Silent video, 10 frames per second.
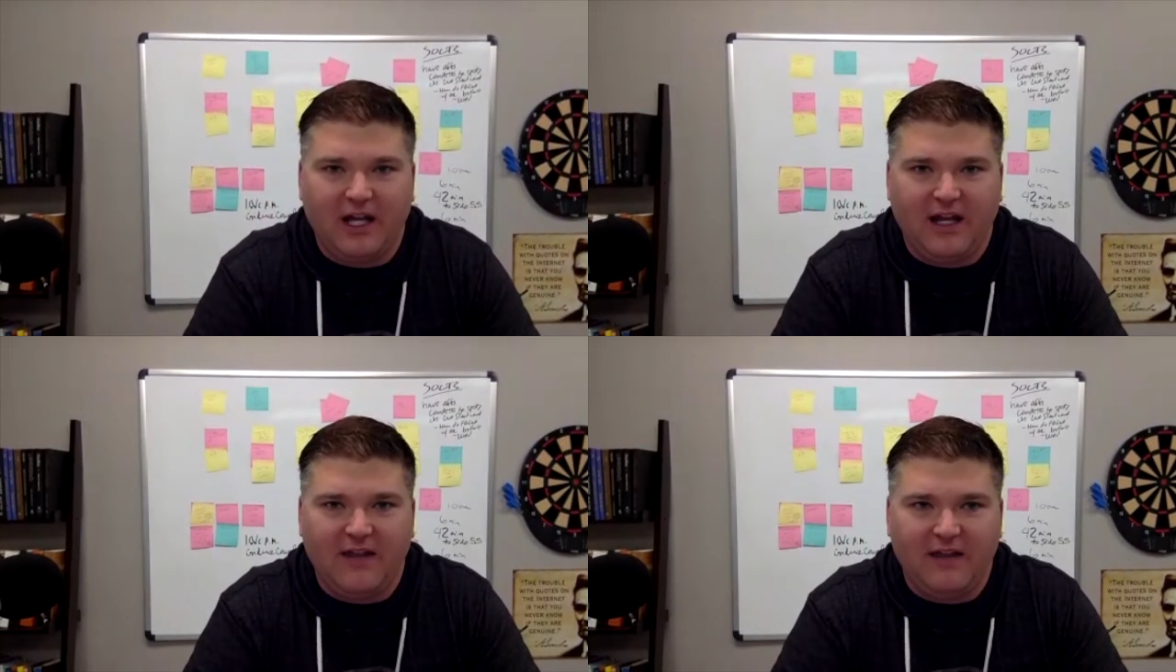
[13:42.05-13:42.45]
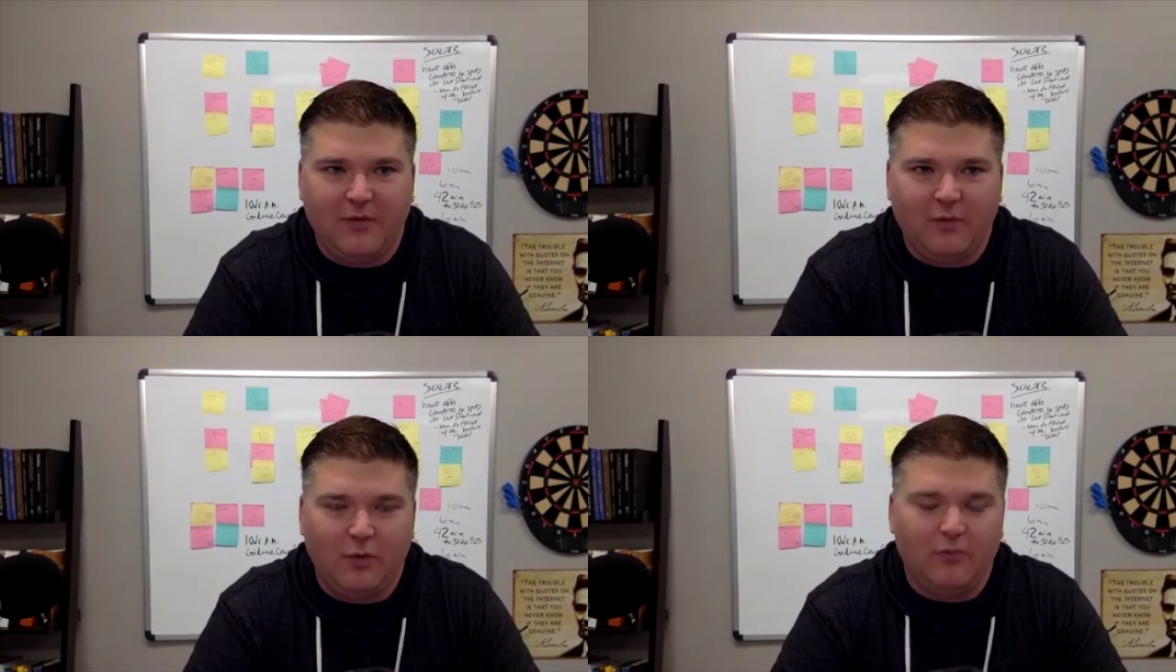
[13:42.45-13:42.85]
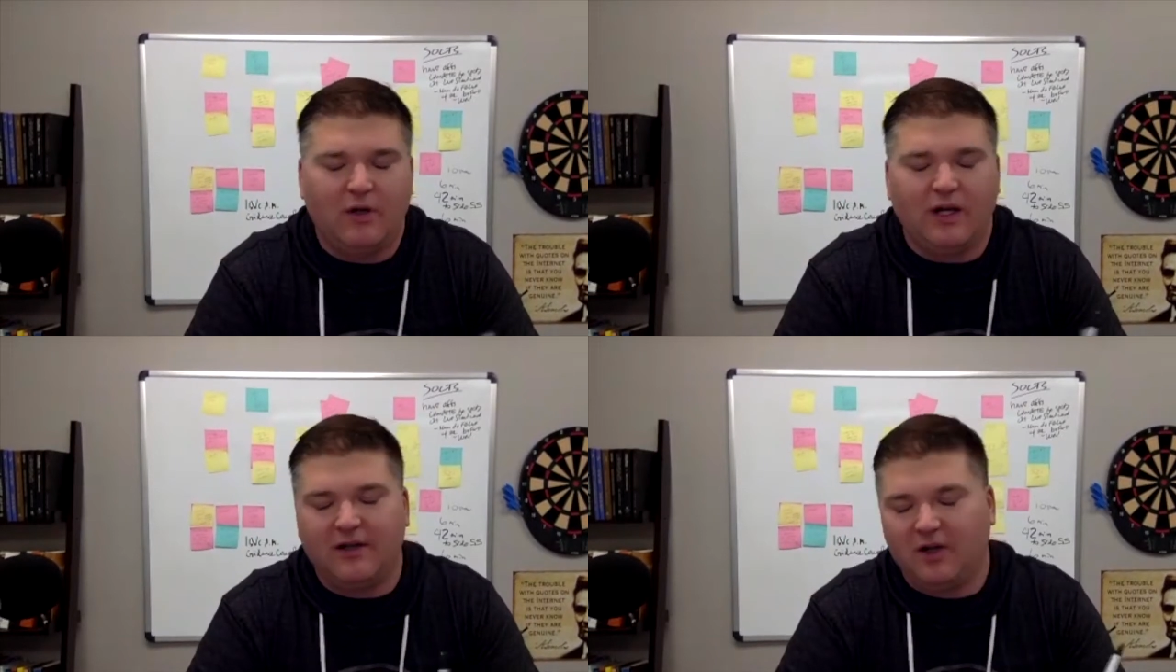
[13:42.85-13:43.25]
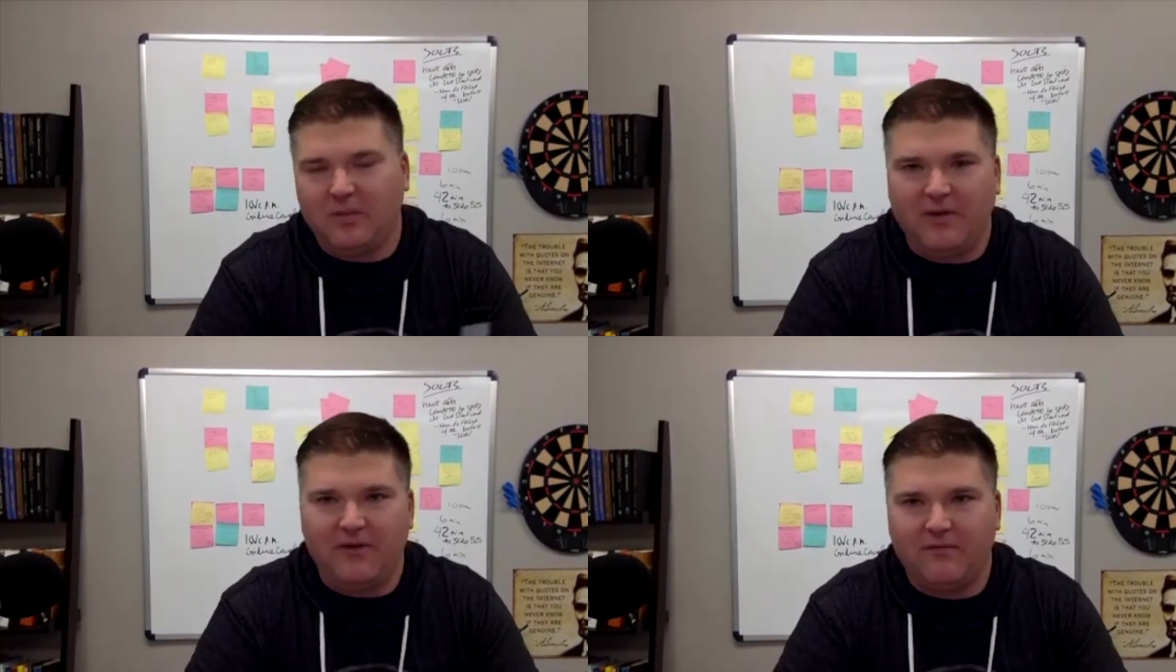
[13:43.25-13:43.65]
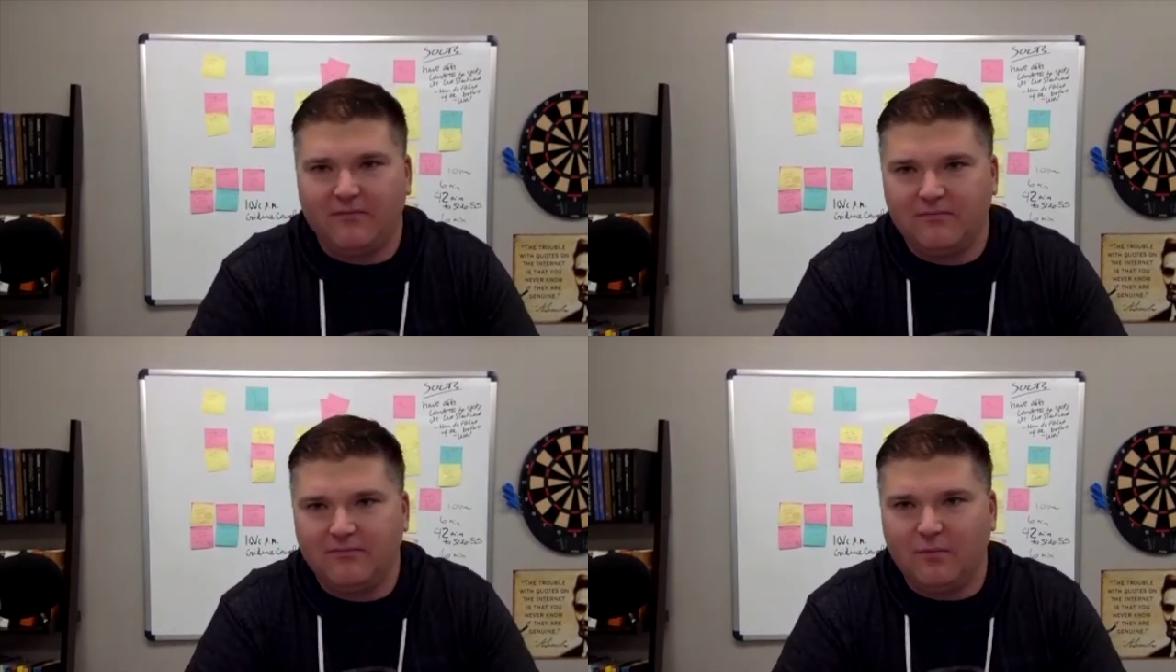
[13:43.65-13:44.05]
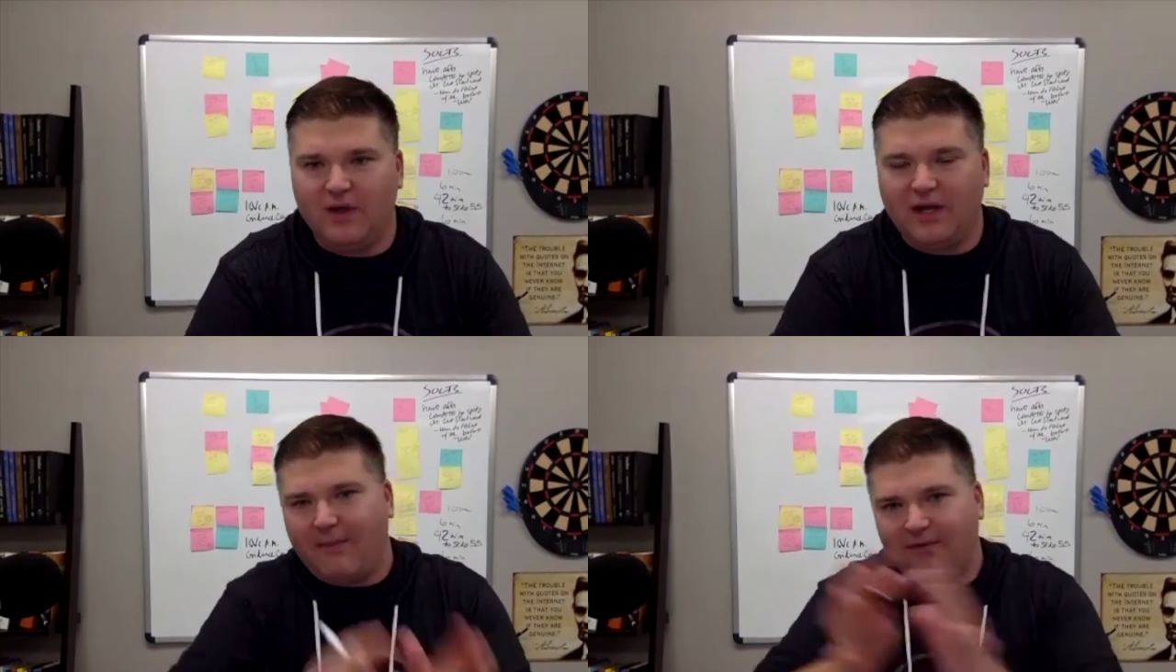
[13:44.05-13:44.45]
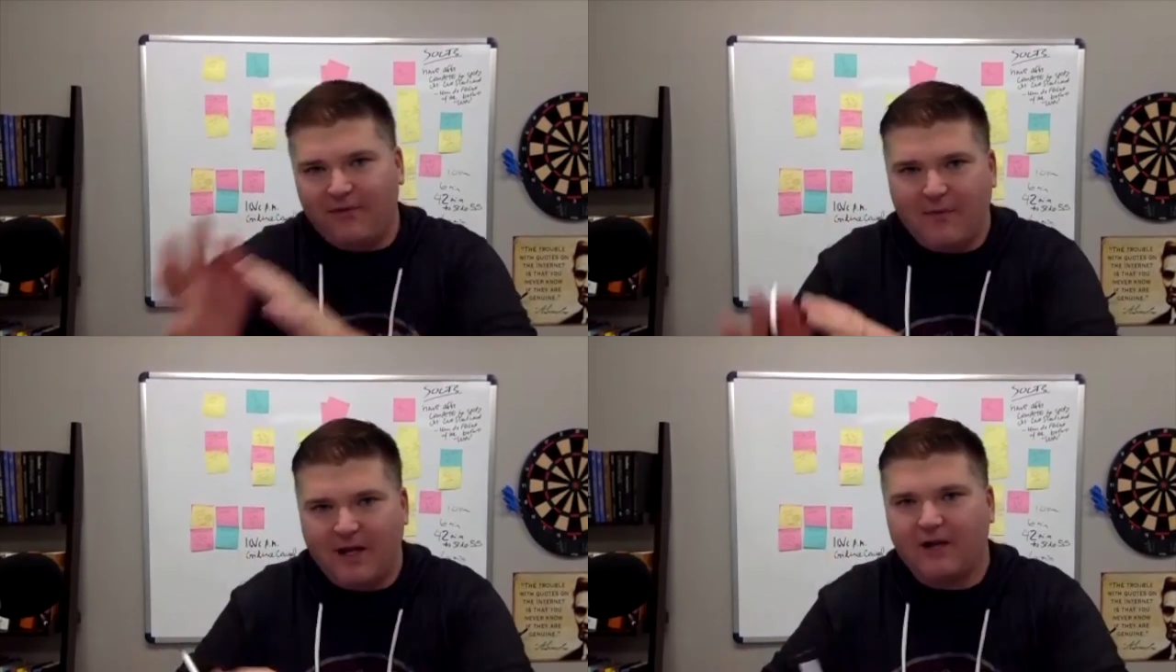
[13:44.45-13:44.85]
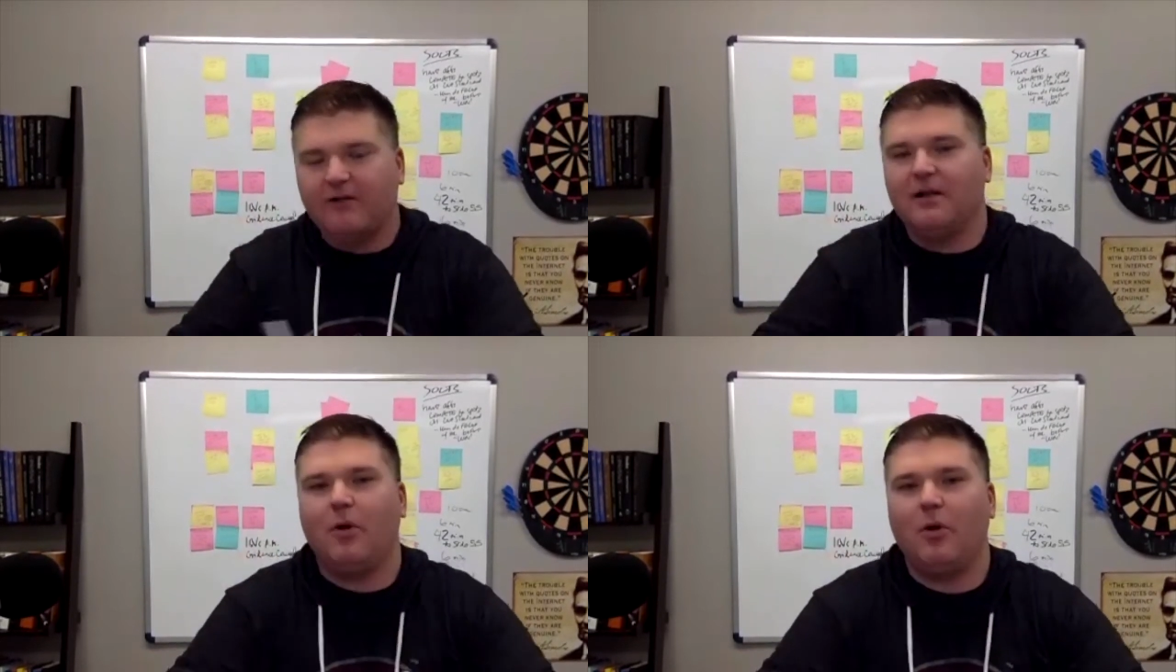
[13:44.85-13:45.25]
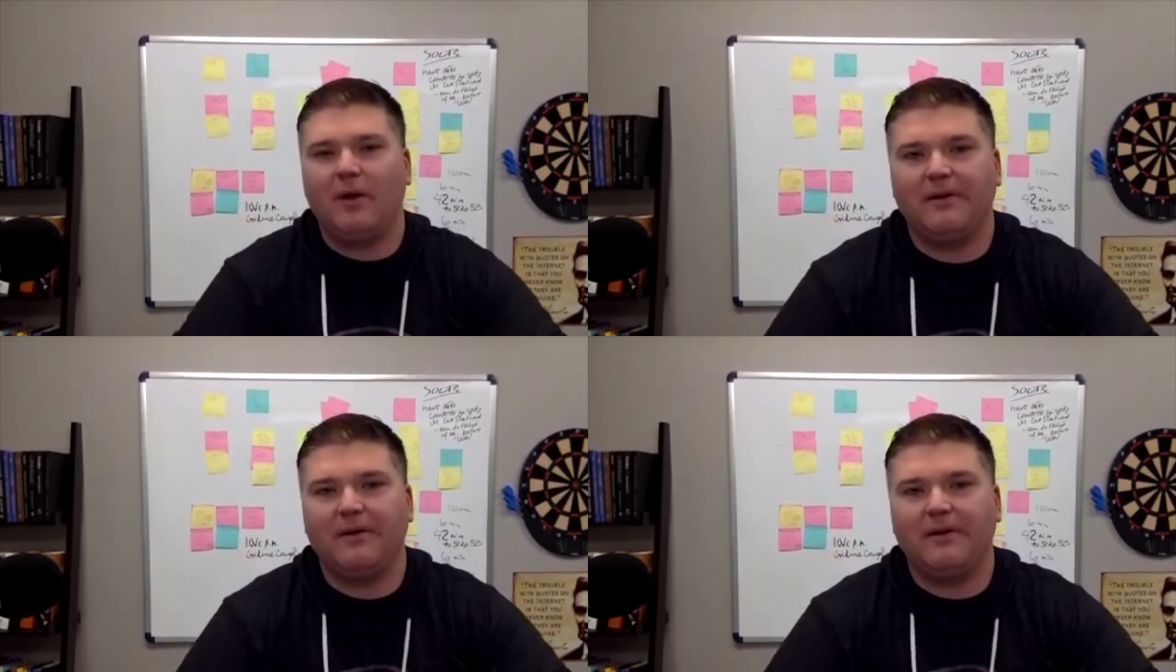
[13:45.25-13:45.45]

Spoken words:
and then we'll kind of talk about what happened from there in a moment.